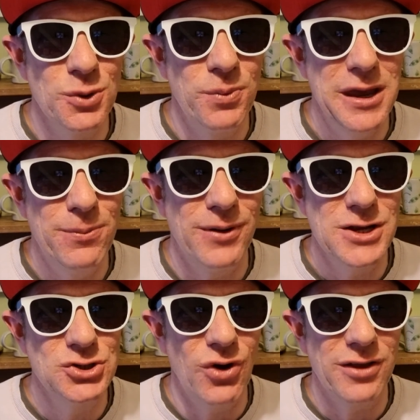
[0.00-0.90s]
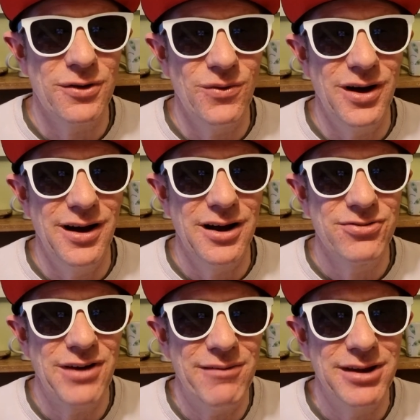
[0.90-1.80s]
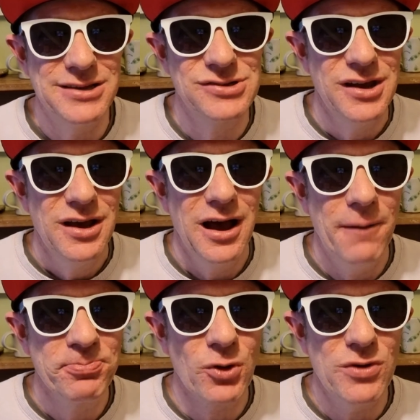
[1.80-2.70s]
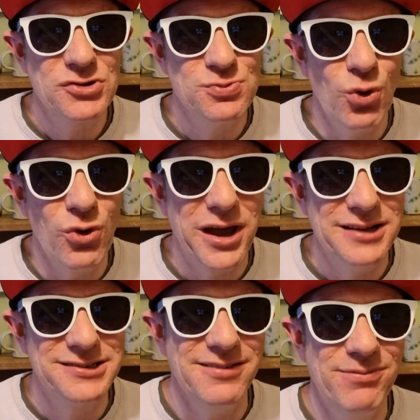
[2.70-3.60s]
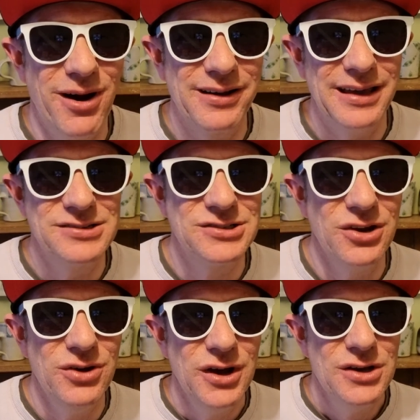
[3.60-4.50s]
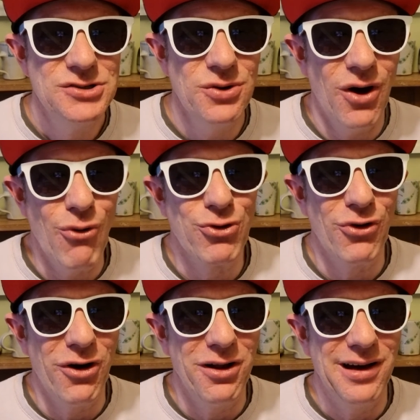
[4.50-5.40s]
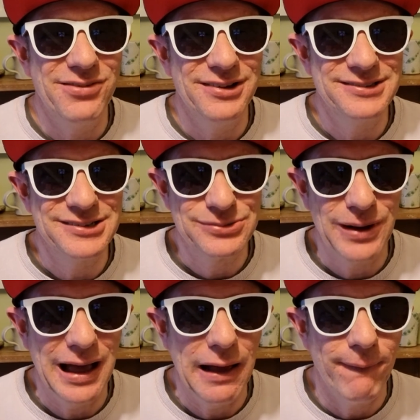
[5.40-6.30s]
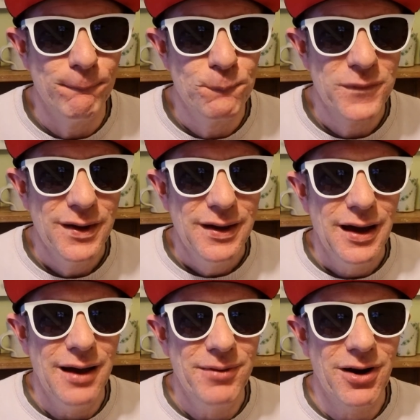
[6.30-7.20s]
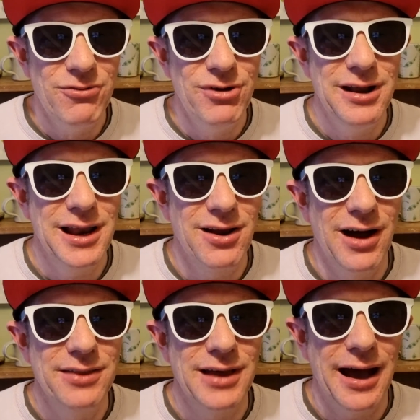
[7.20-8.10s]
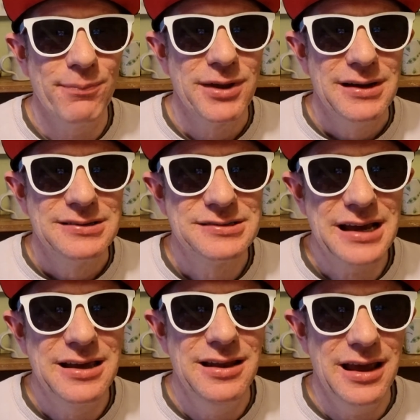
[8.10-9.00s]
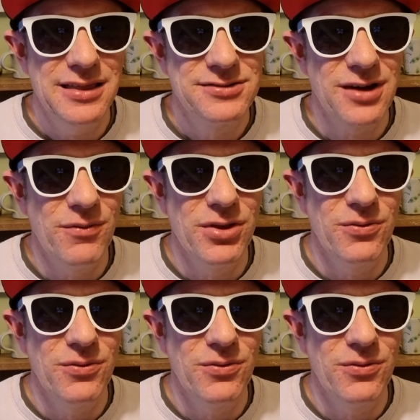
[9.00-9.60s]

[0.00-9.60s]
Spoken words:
people enjoying the work, families with small kids in buggies to older art lovers as well. And I really like that. Secondly, some of the